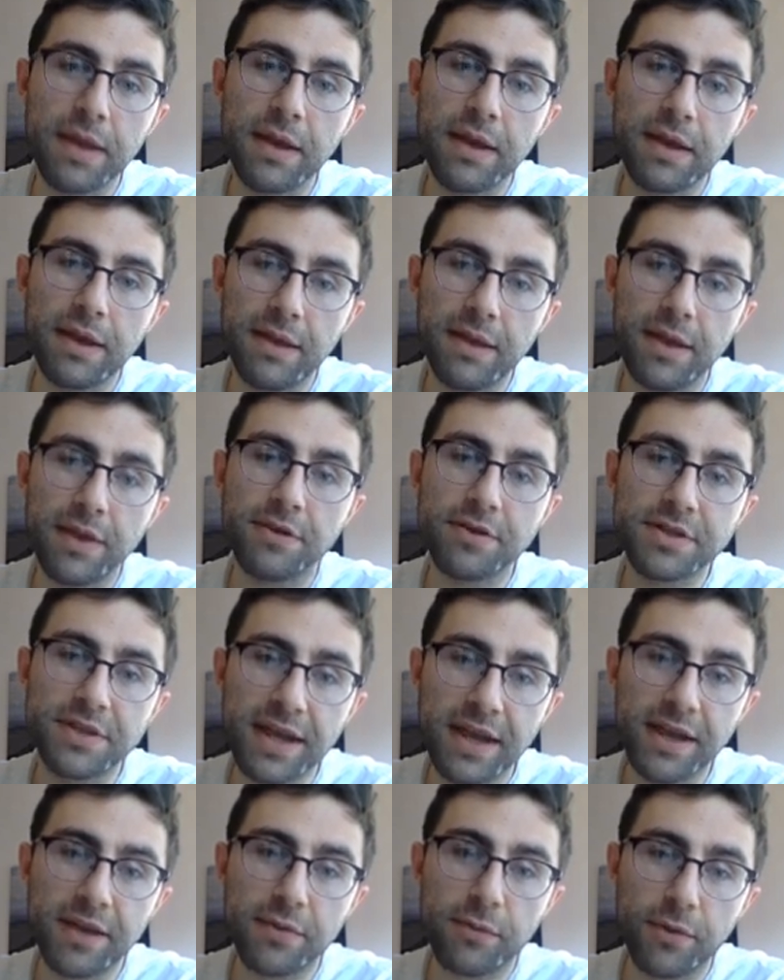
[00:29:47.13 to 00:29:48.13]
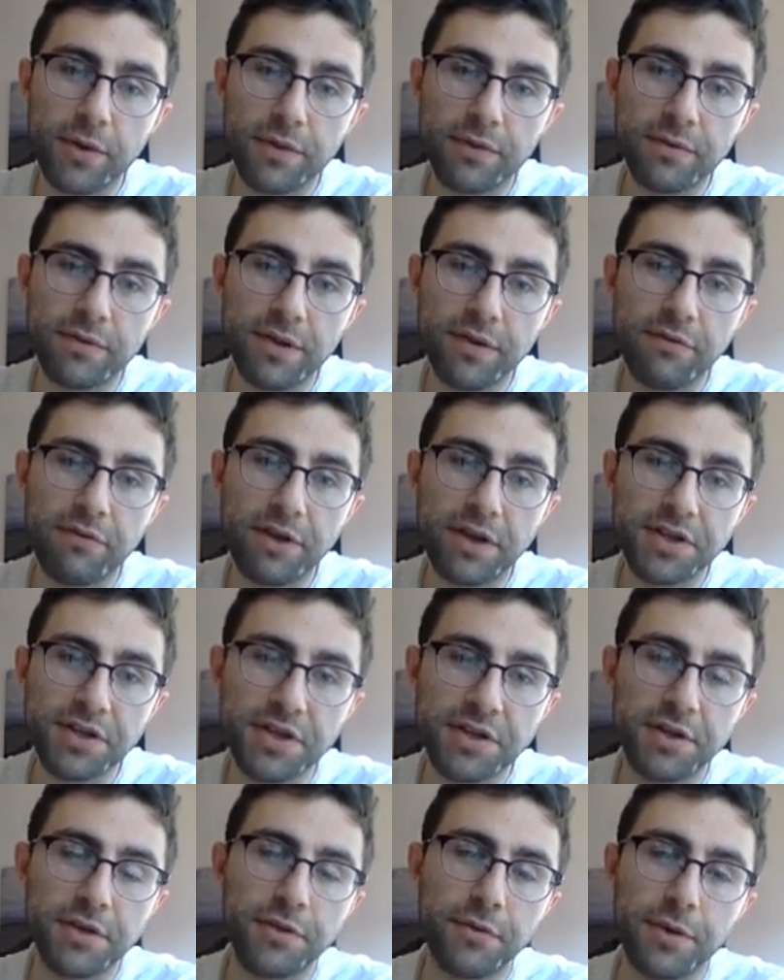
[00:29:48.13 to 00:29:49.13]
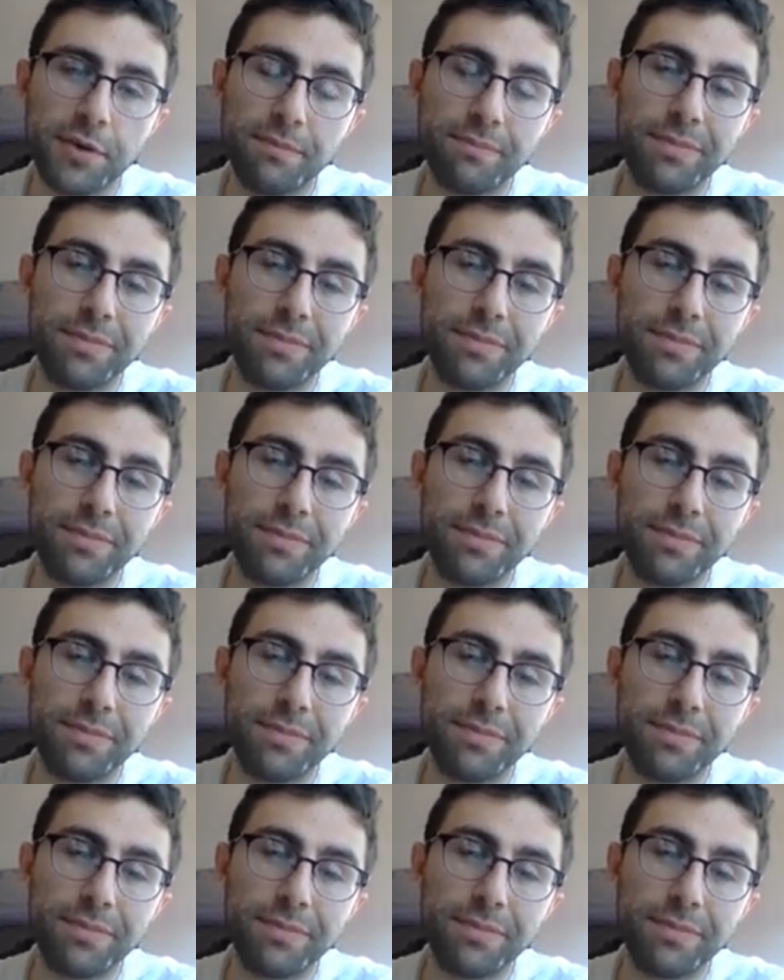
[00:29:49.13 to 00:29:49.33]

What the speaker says: and then your second one, differentiate the other one.